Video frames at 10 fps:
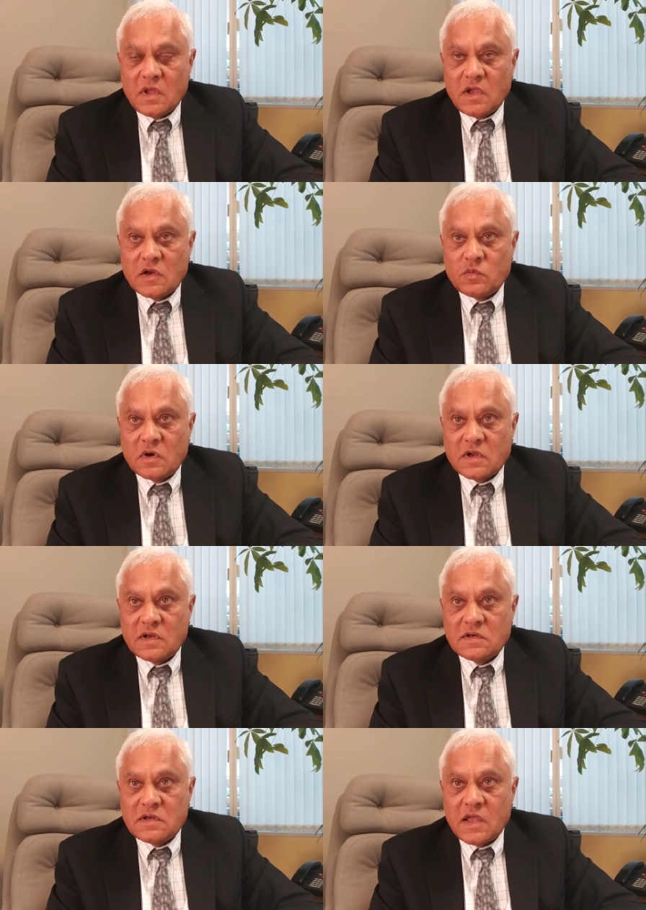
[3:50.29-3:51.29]
it will
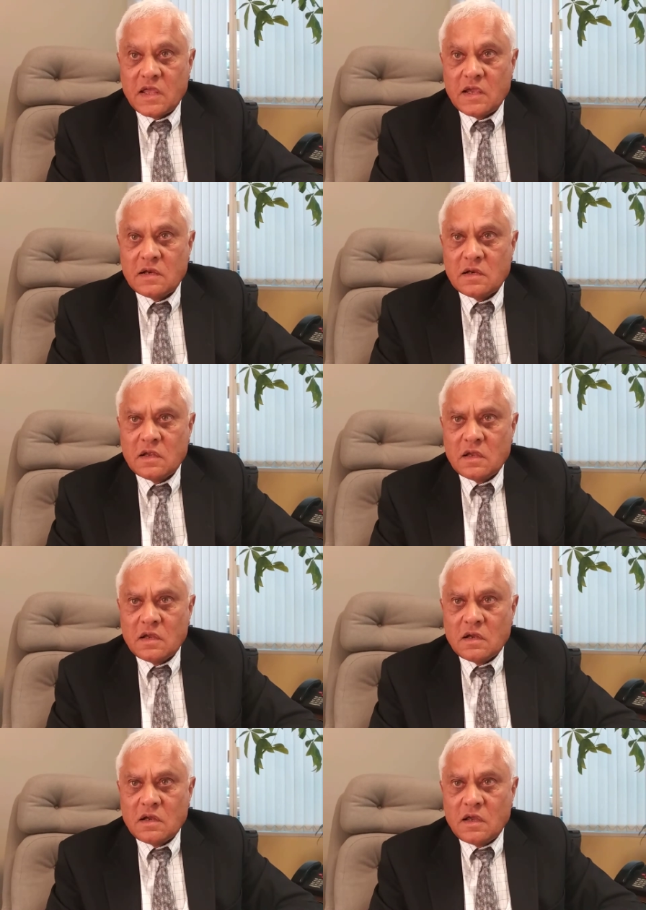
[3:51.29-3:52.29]
contain
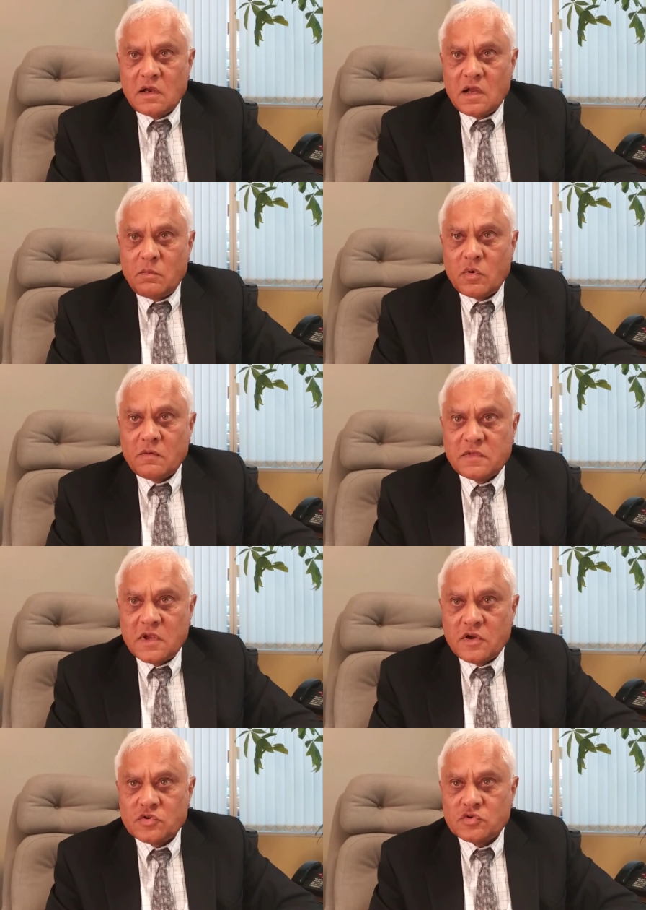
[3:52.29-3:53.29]
a number of
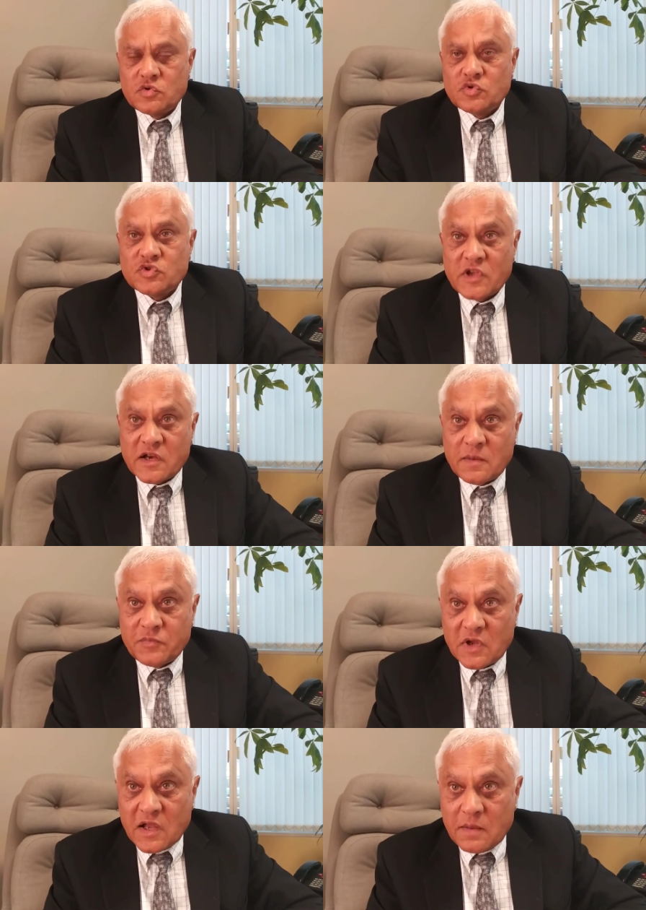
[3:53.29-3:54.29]
things to set up
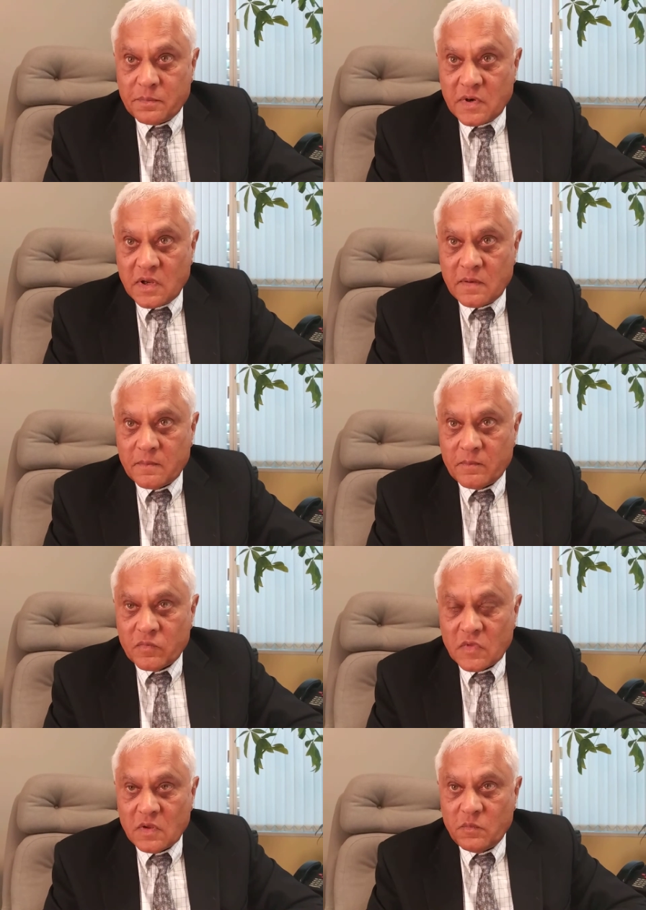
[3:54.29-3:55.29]
the company,
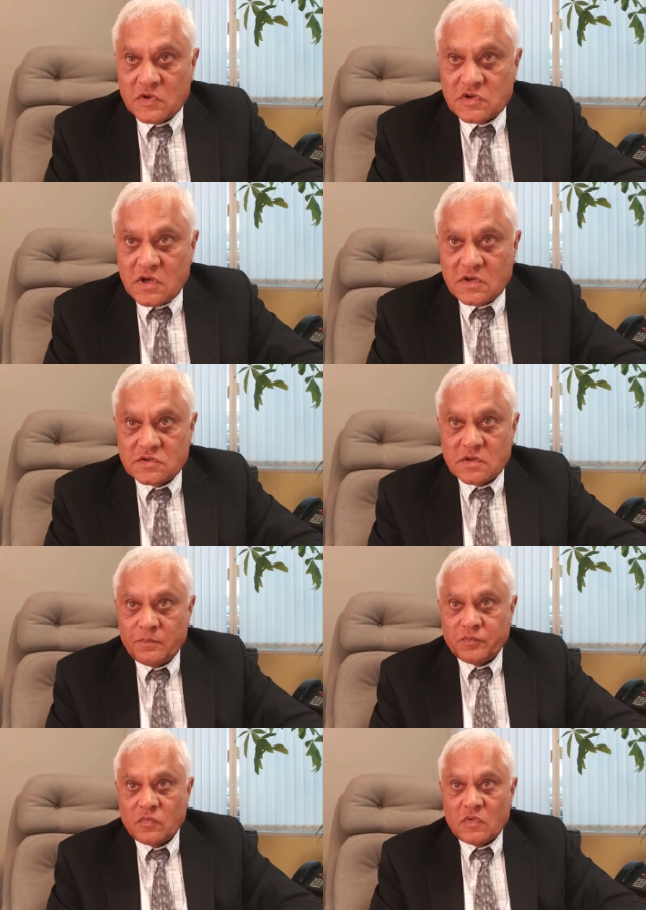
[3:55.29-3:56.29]
which is
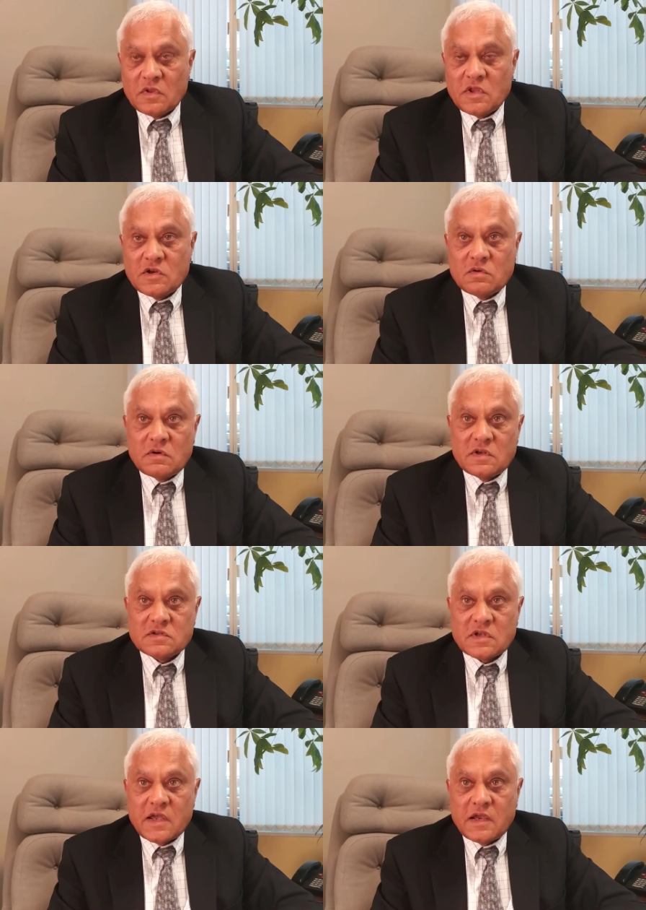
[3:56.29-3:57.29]
that you'll
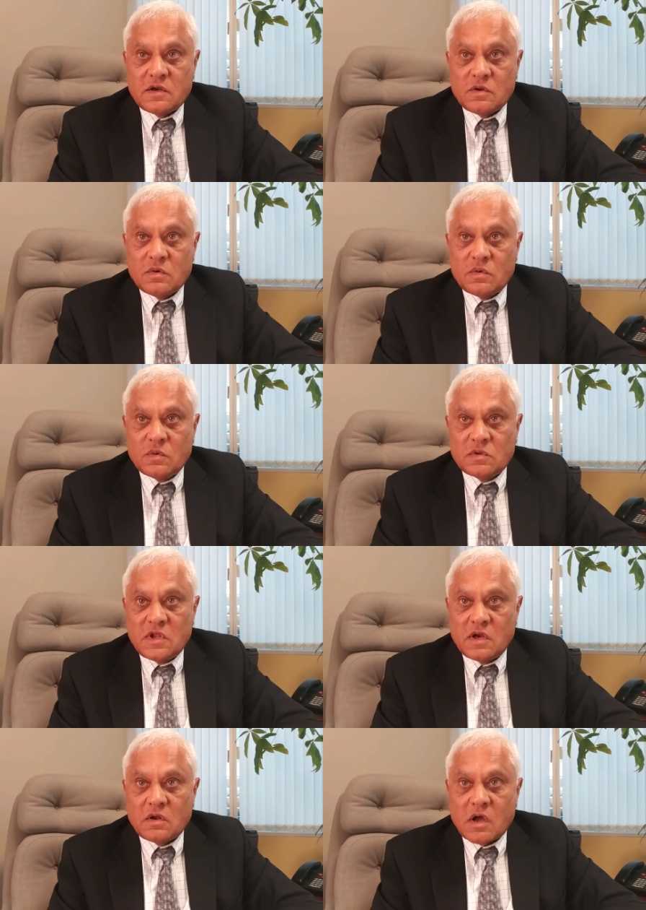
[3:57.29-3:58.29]
decide who
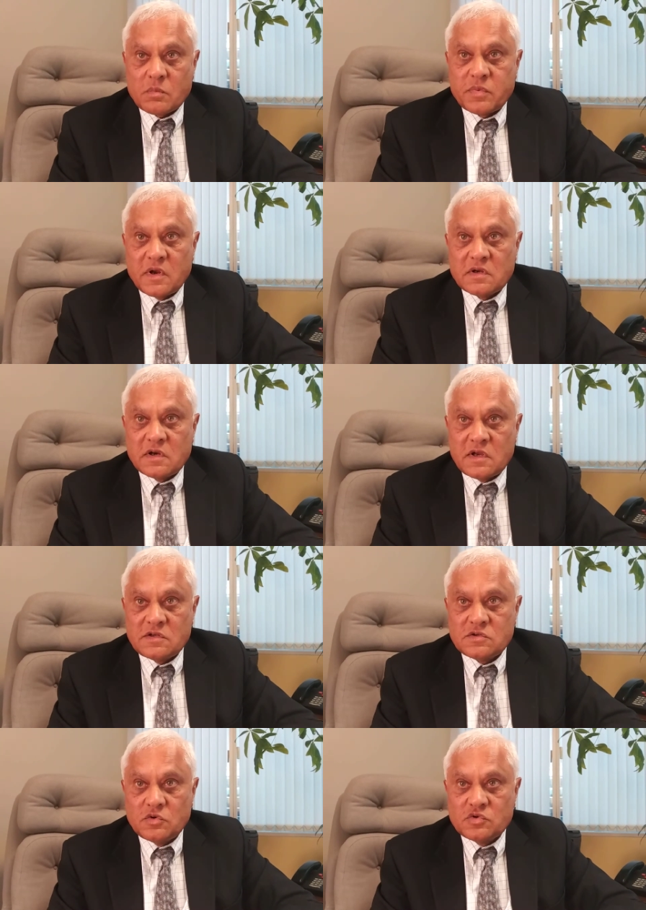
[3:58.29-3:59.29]
the incorporator
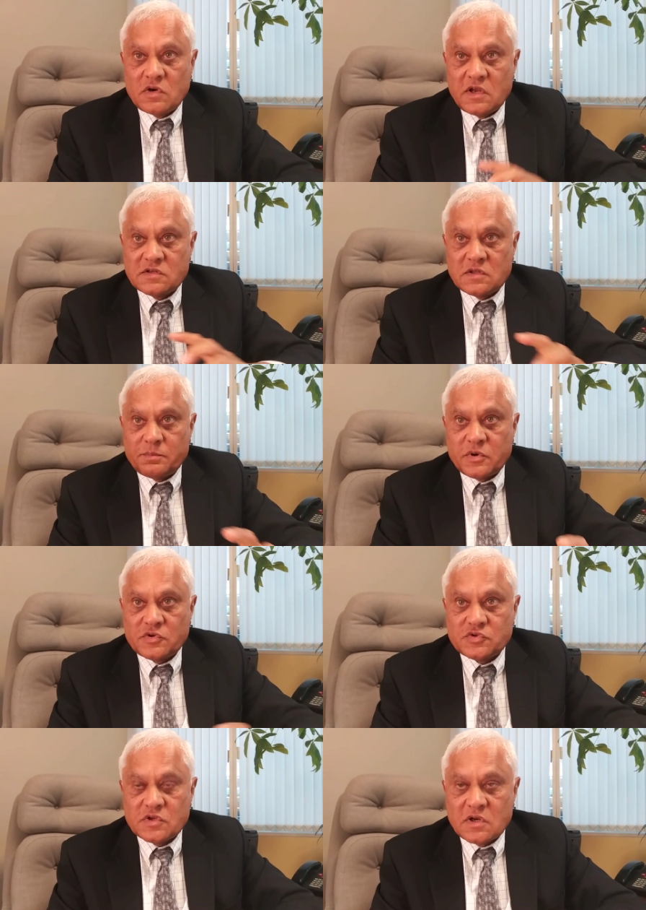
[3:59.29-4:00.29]
is. Usually it's the
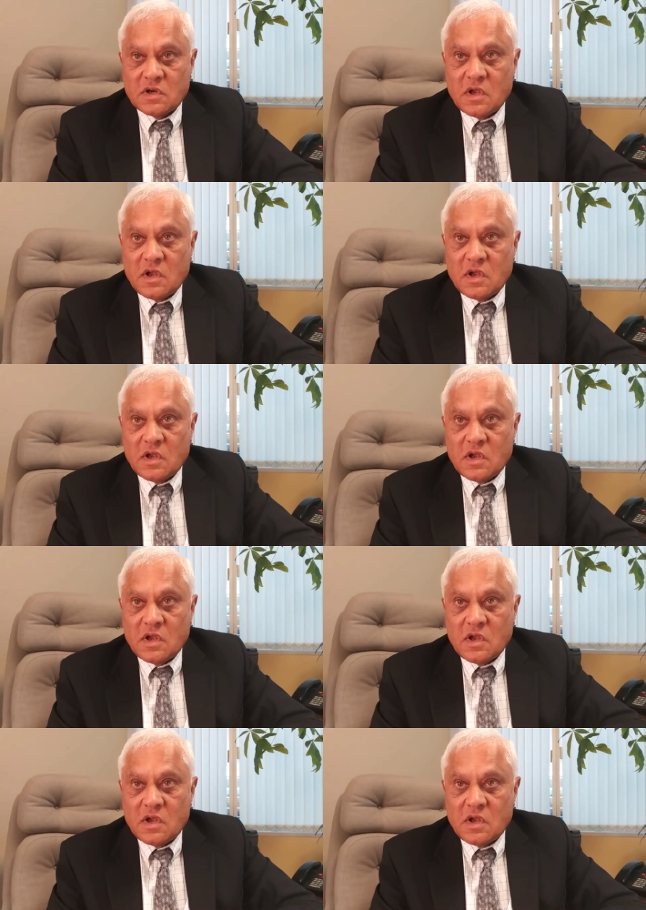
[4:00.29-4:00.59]
person